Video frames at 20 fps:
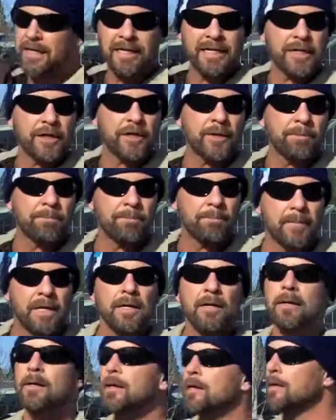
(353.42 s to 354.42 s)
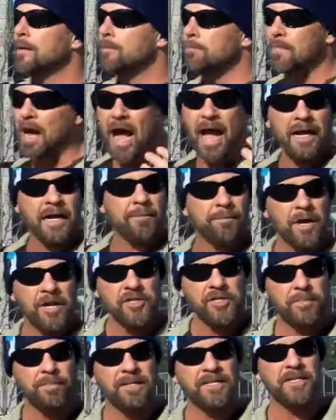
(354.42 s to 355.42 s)
in here and buying a
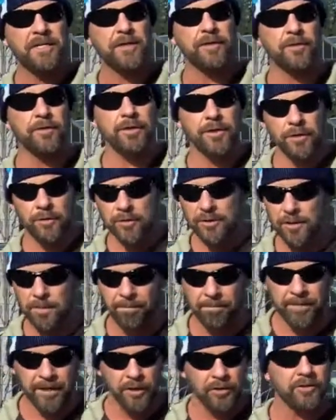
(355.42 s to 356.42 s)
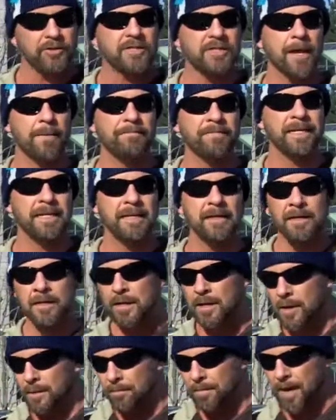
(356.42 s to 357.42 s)
bunch of material to build something,
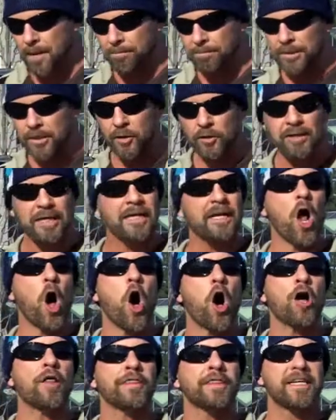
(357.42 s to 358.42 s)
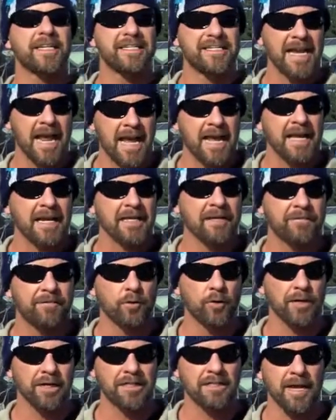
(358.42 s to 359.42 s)
but build it on the sand,
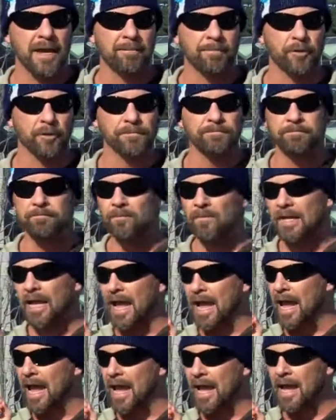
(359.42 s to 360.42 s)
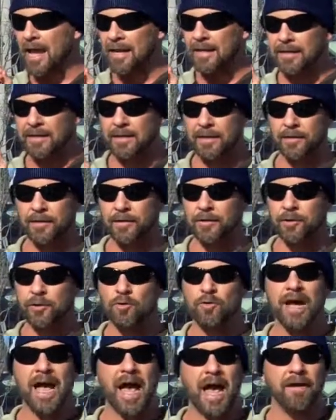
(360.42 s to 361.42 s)
for example. And
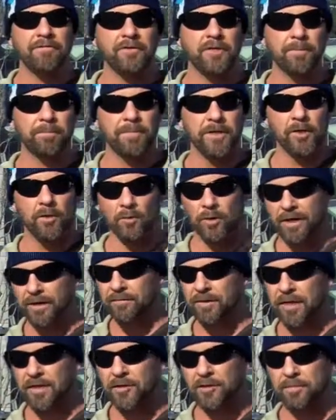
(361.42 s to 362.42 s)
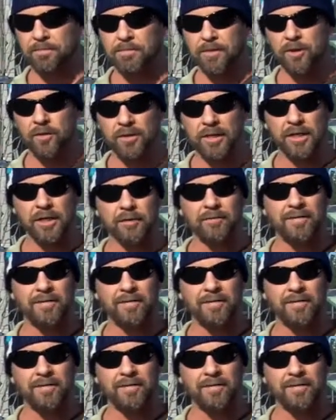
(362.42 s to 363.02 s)
you have to build whatever it is you're building.